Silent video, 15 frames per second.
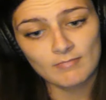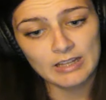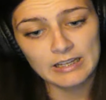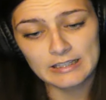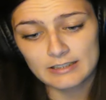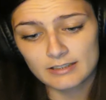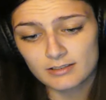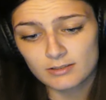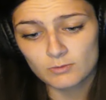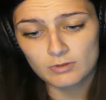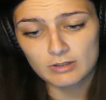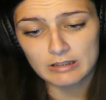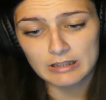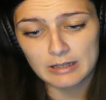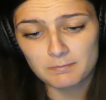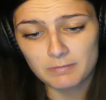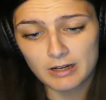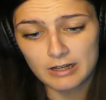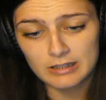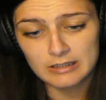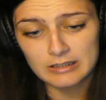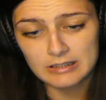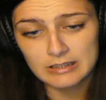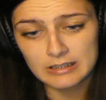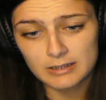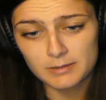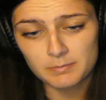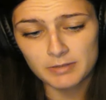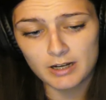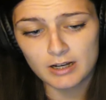He doesn't want to let Polly see
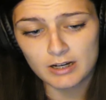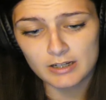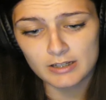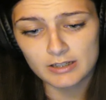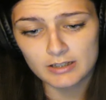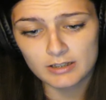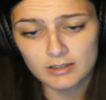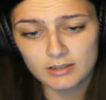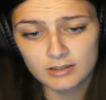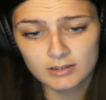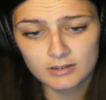his body.